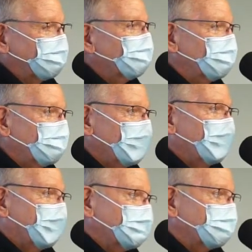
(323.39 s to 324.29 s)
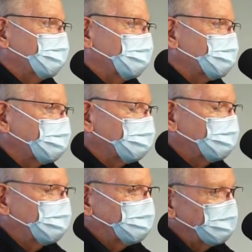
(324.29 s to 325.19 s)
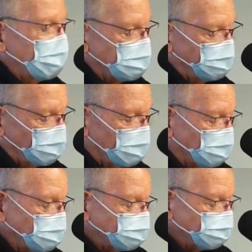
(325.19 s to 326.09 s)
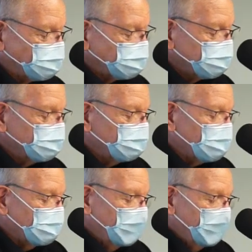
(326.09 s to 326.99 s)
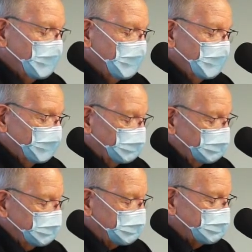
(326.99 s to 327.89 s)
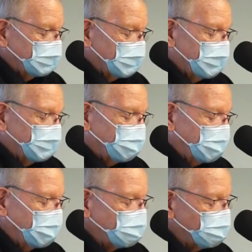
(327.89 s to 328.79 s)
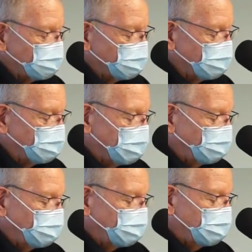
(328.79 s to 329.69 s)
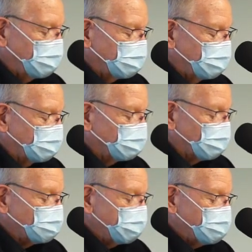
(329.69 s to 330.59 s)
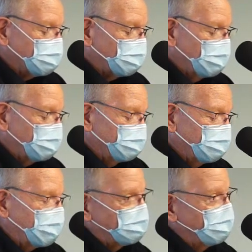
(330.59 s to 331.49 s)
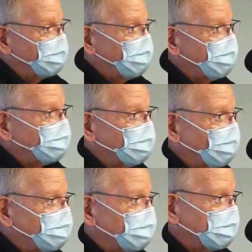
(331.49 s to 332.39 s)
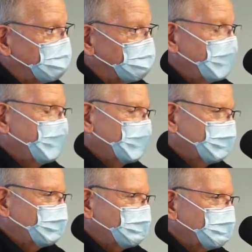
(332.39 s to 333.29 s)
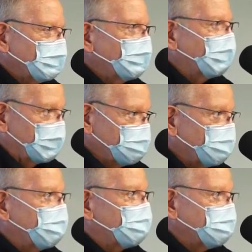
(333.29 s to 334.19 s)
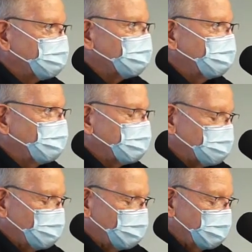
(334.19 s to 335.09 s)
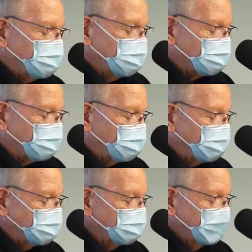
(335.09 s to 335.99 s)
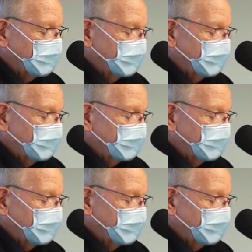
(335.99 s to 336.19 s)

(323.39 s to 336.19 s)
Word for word: flu as it hits in, in next fall. Finally got into kind of the financials for the month. We had uh, gross patient revenue about 12.4 million, which is you know under budget, so a little less than what we anticipated.